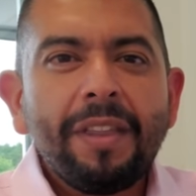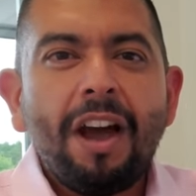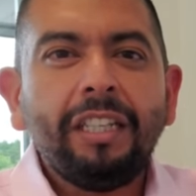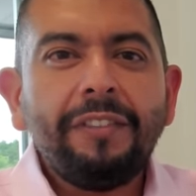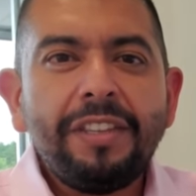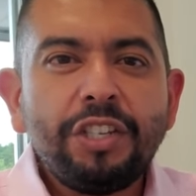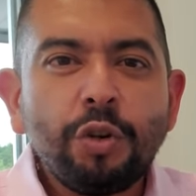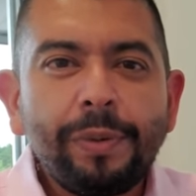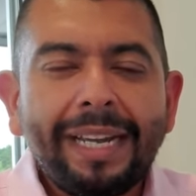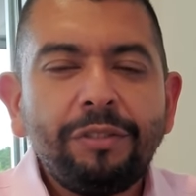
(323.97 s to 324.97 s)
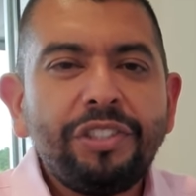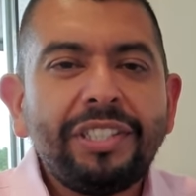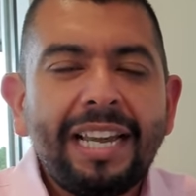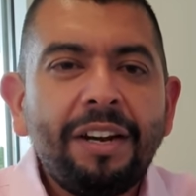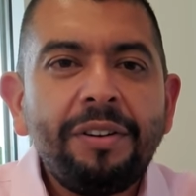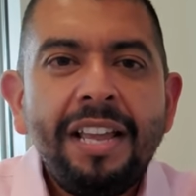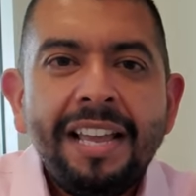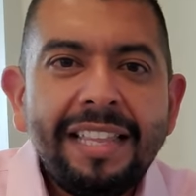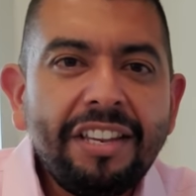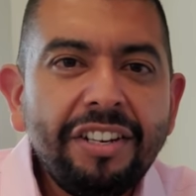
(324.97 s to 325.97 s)
all of the surround sound
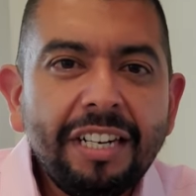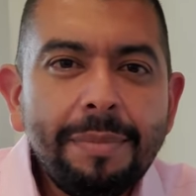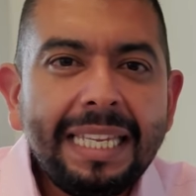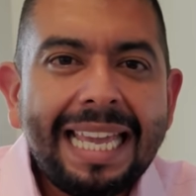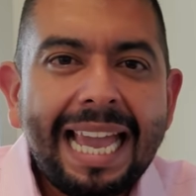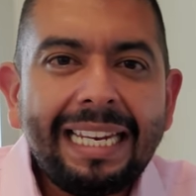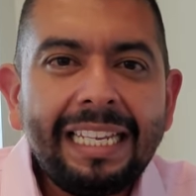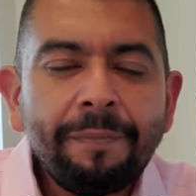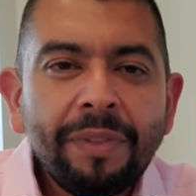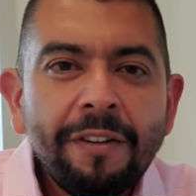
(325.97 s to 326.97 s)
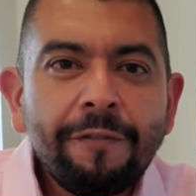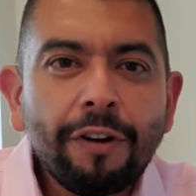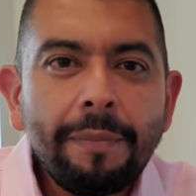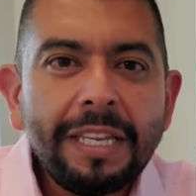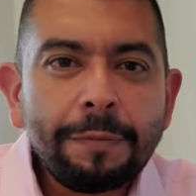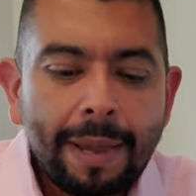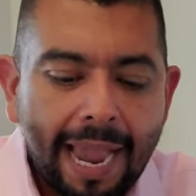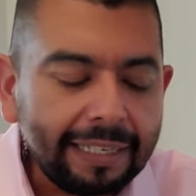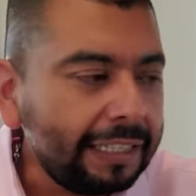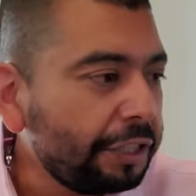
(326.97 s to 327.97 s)
that you're gonna be getting from this
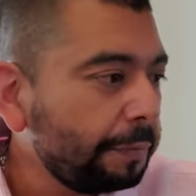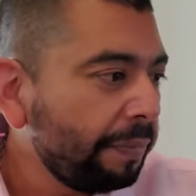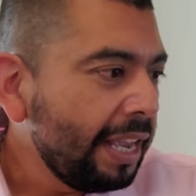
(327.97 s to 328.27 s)
package.